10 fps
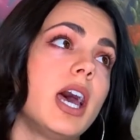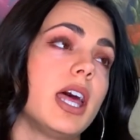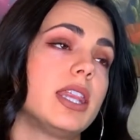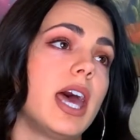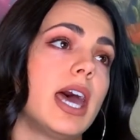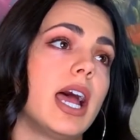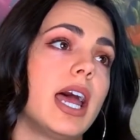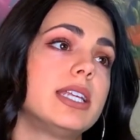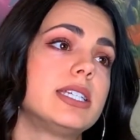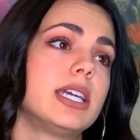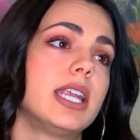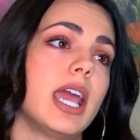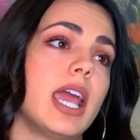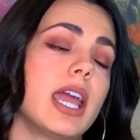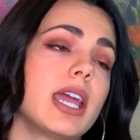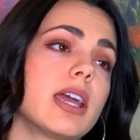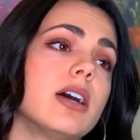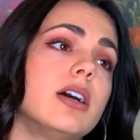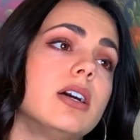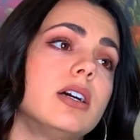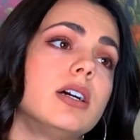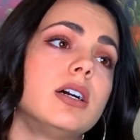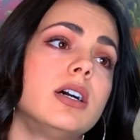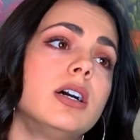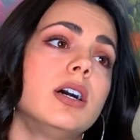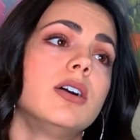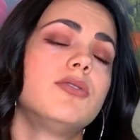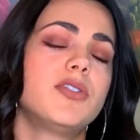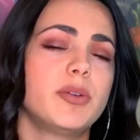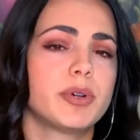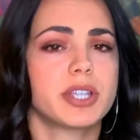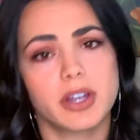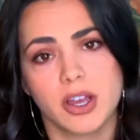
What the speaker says: that I did a 50%